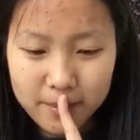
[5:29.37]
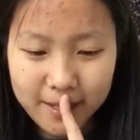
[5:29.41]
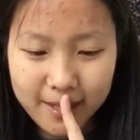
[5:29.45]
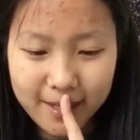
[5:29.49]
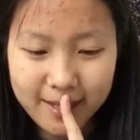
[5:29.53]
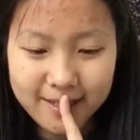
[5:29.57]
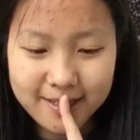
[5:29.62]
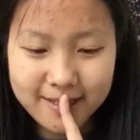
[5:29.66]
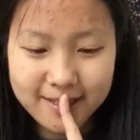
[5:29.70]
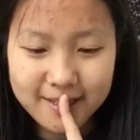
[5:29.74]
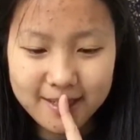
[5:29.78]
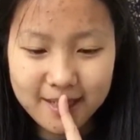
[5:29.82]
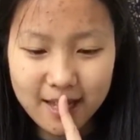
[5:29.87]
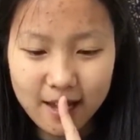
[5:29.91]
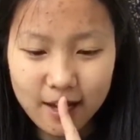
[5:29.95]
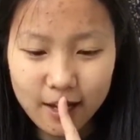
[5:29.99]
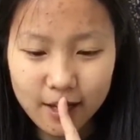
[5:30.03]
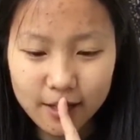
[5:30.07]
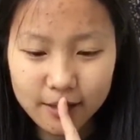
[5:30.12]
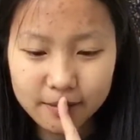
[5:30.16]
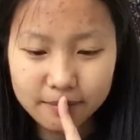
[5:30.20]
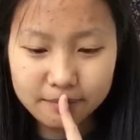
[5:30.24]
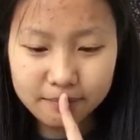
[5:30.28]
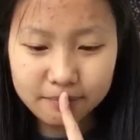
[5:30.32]
because
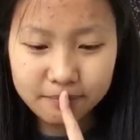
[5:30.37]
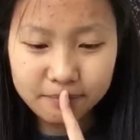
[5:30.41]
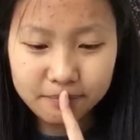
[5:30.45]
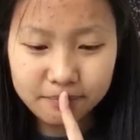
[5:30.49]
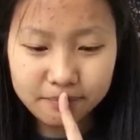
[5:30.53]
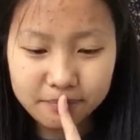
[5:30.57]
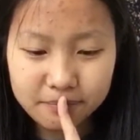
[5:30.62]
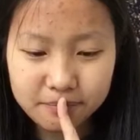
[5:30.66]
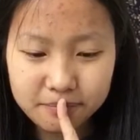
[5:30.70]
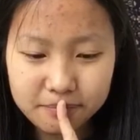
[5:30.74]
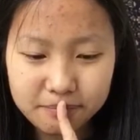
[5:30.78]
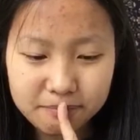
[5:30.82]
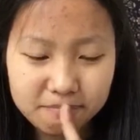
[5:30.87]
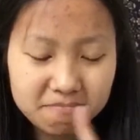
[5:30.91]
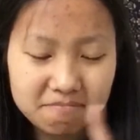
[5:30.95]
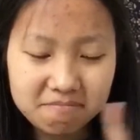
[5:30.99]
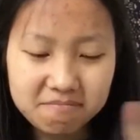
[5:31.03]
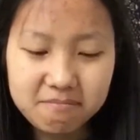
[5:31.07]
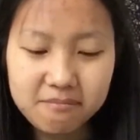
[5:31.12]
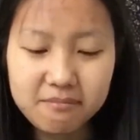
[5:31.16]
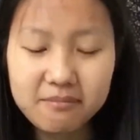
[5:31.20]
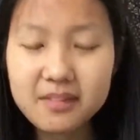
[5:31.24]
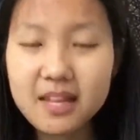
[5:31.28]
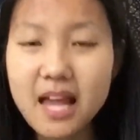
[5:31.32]
um
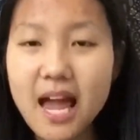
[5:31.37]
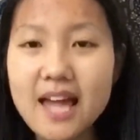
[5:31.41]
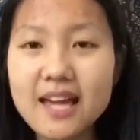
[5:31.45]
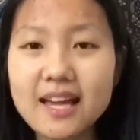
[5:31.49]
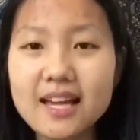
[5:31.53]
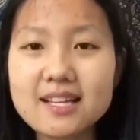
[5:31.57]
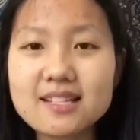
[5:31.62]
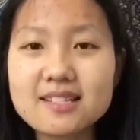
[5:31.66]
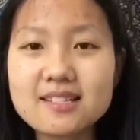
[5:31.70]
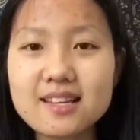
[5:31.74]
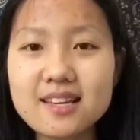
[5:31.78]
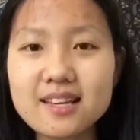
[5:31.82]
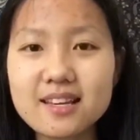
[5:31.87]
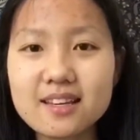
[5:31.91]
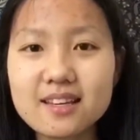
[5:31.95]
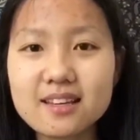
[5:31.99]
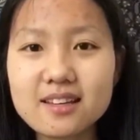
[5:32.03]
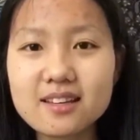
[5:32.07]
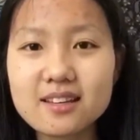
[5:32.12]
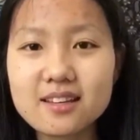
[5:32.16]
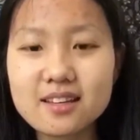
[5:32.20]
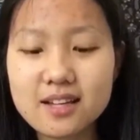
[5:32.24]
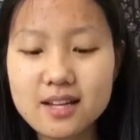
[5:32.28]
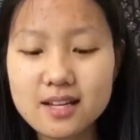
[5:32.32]
i guess
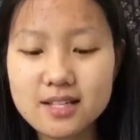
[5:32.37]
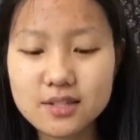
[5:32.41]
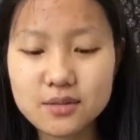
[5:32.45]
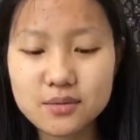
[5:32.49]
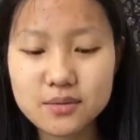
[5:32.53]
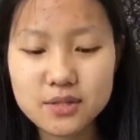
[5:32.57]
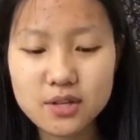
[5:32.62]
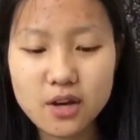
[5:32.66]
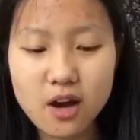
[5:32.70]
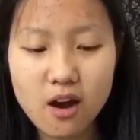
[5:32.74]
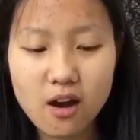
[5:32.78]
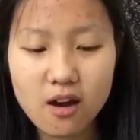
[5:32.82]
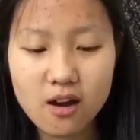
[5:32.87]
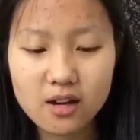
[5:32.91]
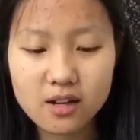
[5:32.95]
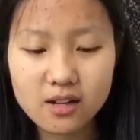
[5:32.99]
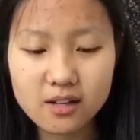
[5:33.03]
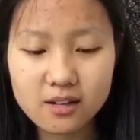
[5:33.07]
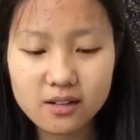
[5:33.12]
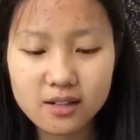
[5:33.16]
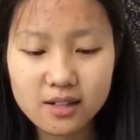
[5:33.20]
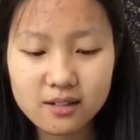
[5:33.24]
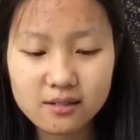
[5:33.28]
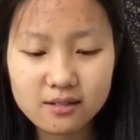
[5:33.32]
like because it was hot
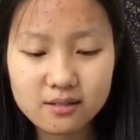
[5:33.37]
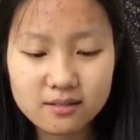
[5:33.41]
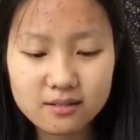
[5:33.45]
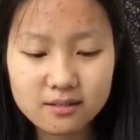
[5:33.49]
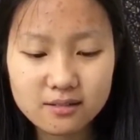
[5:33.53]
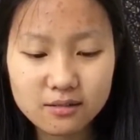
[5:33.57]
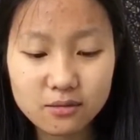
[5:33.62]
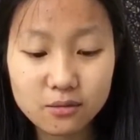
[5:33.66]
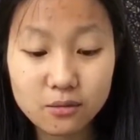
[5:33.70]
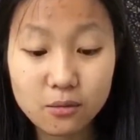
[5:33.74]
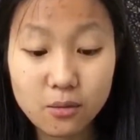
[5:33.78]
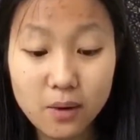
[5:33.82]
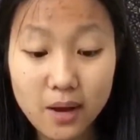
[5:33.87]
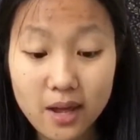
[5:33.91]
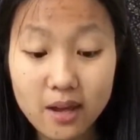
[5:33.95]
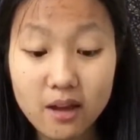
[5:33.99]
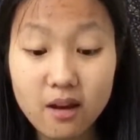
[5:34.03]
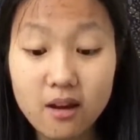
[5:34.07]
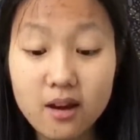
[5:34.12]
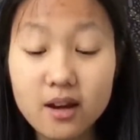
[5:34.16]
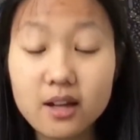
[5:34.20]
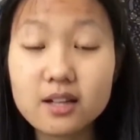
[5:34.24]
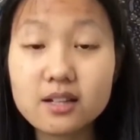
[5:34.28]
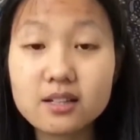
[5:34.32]
way
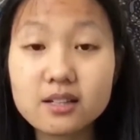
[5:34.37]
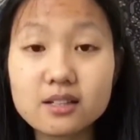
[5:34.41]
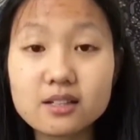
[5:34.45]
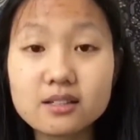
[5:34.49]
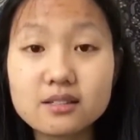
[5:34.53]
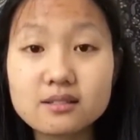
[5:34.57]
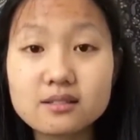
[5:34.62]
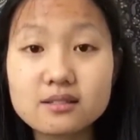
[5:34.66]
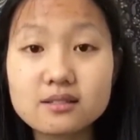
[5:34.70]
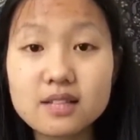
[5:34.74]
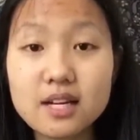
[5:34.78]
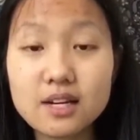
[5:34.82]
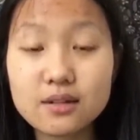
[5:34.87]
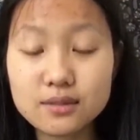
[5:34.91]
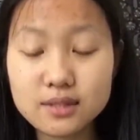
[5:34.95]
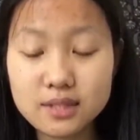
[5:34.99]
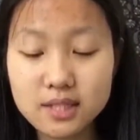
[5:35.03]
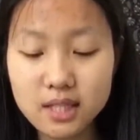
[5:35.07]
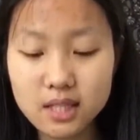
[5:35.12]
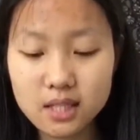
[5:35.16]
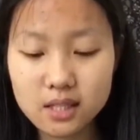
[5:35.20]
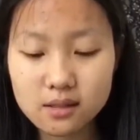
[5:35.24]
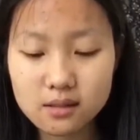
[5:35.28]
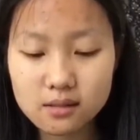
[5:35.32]
hotter
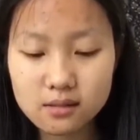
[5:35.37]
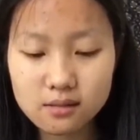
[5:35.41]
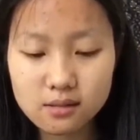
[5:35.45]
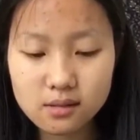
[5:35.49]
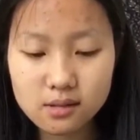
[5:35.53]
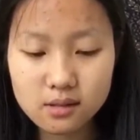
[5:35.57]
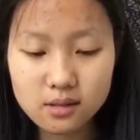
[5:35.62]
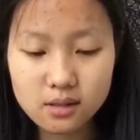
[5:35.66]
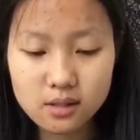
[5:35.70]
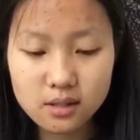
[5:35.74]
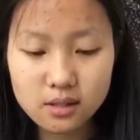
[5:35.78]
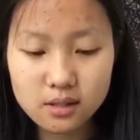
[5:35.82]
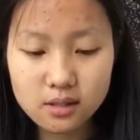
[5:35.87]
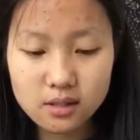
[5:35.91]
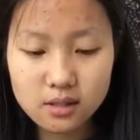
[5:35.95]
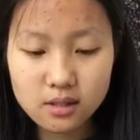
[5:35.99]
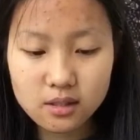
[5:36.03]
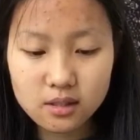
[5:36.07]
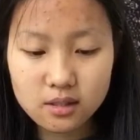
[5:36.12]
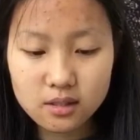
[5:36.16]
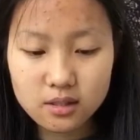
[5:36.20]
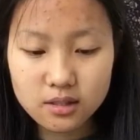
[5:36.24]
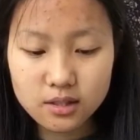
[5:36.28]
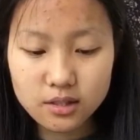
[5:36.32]
outside
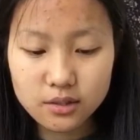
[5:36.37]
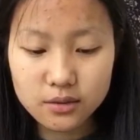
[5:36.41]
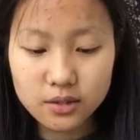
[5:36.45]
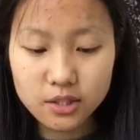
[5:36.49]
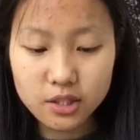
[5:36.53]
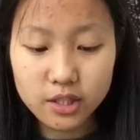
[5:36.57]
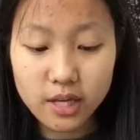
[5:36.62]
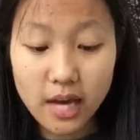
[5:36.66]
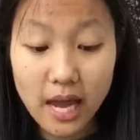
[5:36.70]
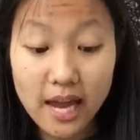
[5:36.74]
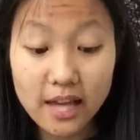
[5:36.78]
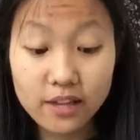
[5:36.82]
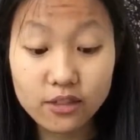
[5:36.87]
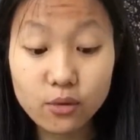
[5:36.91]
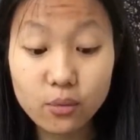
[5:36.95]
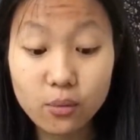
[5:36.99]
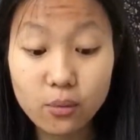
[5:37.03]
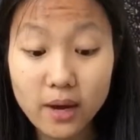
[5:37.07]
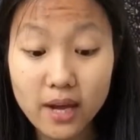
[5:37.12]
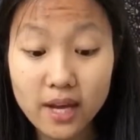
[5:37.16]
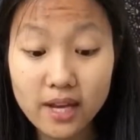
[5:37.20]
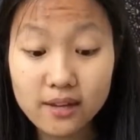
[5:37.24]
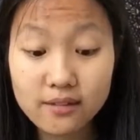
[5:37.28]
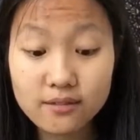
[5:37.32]
so it's good and the
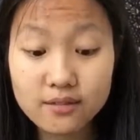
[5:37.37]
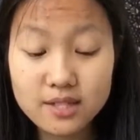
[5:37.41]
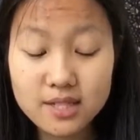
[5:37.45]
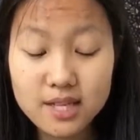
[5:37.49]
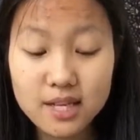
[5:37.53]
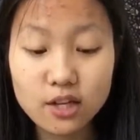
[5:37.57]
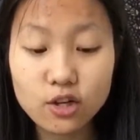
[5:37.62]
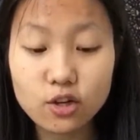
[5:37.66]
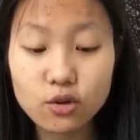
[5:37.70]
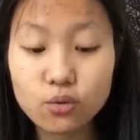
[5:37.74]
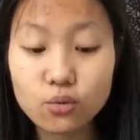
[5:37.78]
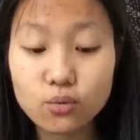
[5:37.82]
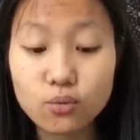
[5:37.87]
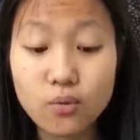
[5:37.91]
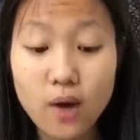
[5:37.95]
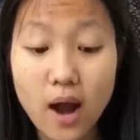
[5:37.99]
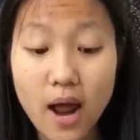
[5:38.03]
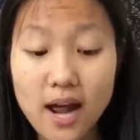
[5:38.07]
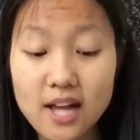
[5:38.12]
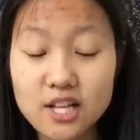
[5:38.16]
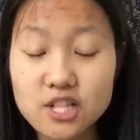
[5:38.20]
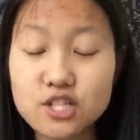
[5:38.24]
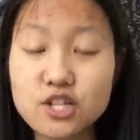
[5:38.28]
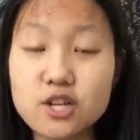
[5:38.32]
waves like
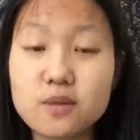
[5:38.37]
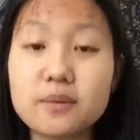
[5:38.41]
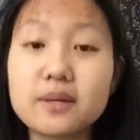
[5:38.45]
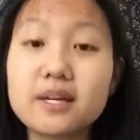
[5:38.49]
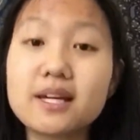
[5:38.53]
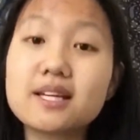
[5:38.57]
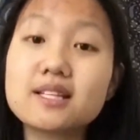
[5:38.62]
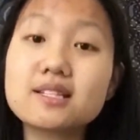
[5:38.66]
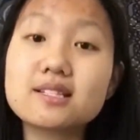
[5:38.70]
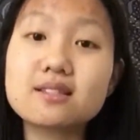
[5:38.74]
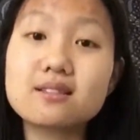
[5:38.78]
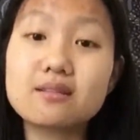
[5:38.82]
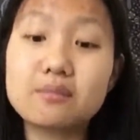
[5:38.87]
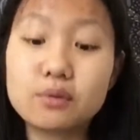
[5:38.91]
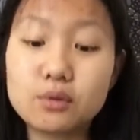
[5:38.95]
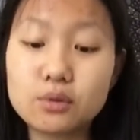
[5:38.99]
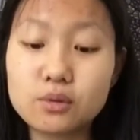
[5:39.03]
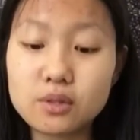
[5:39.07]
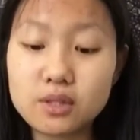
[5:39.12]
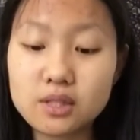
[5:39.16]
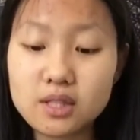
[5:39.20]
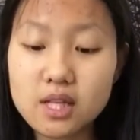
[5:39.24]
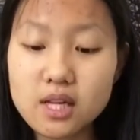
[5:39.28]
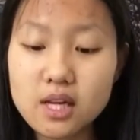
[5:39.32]
crashed up against the
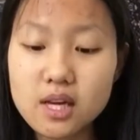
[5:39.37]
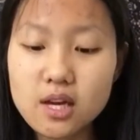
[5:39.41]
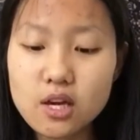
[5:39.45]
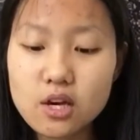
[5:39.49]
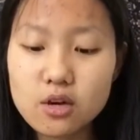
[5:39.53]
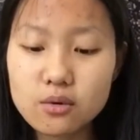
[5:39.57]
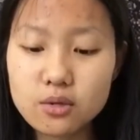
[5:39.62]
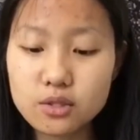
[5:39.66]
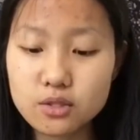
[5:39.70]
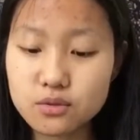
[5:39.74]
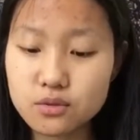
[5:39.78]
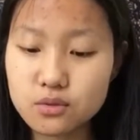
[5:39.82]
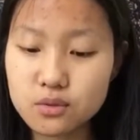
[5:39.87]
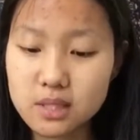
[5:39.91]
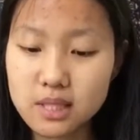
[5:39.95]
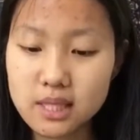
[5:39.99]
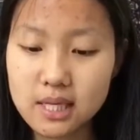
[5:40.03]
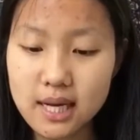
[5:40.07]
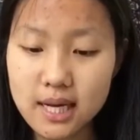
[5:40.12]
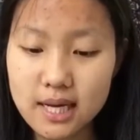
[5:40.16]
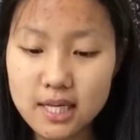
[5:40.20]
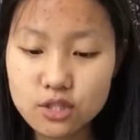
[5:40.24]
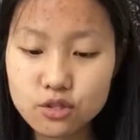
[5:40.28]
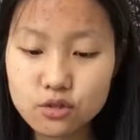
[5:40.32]
pool which was really
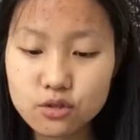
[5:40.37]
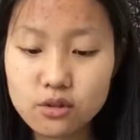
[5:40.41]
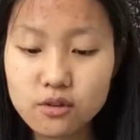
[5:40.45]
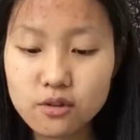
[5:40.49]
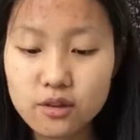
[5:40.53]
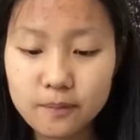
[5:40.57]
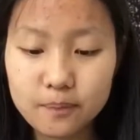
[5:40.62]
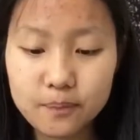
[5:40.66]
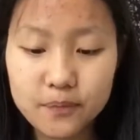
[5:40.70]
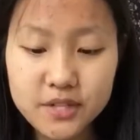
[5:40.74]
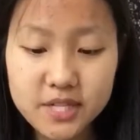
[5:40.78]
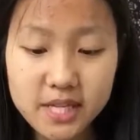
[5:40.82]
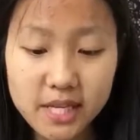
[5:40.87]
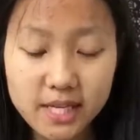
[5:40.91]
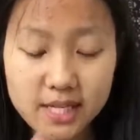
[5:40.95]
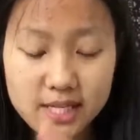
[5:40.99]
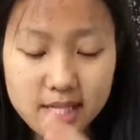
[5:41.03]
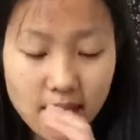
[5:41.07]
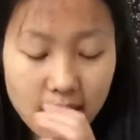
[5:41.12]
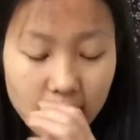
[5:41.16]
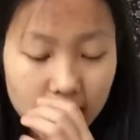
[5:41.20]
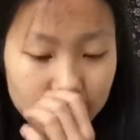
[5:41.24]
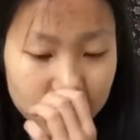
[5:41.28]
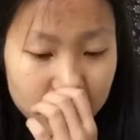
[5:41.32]
nice and the second
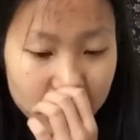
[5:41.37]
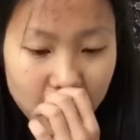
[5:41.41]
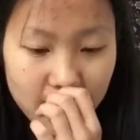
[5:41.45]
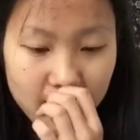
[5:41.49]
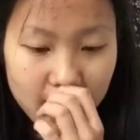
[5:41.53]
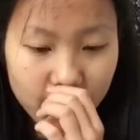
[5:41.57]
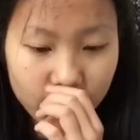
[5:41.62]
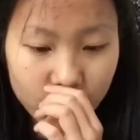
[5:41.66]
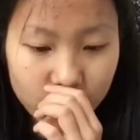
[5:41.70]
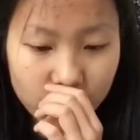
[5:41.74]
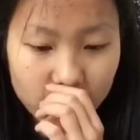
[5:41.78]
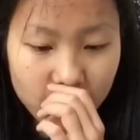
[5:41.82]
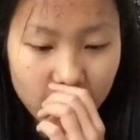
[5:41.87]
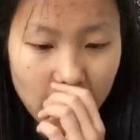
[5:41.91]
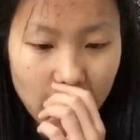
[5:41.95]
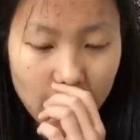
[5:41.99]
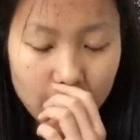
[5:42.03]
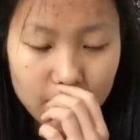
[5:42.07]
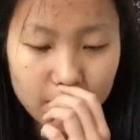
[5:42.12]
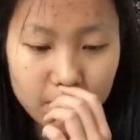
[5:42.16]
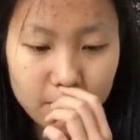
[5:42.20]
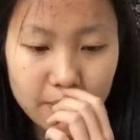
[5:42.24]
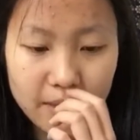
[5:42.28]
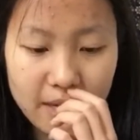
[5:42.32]
time that never really
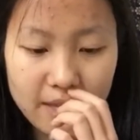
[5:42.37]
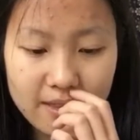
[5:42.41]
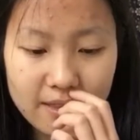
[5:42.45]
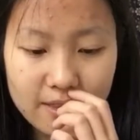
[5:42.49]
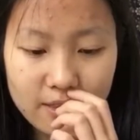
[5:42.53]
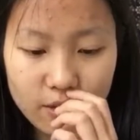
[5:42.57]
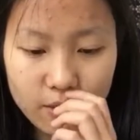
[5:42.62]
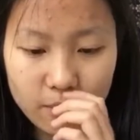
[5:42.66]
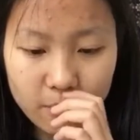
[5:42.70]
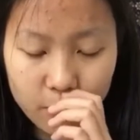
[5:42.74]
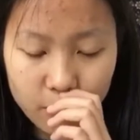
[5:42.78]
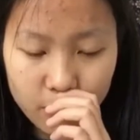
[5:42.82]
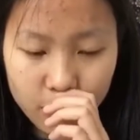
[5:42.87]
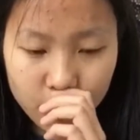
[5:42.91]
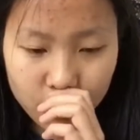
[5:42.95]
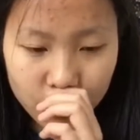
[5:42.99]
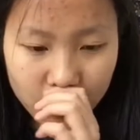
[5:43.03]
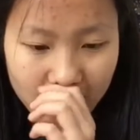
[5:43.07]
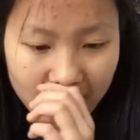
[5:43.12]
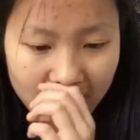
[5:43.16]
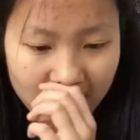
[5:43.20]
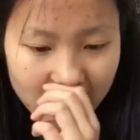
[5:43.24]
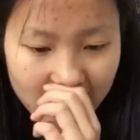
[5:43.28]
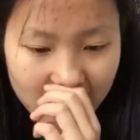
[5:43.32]
happened but i think there were more
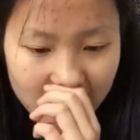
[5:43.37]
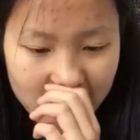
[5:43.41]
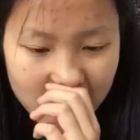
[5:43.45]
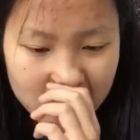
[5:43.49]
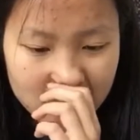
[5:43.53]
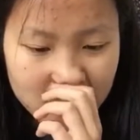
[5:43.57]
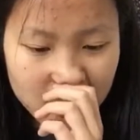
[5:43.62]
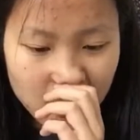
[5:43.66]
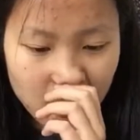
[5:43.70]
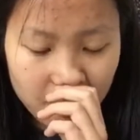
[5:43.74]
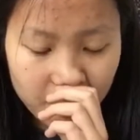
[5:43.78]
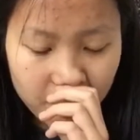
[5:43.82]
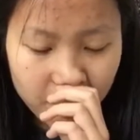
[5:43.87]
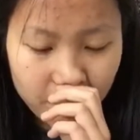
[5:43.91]
gray days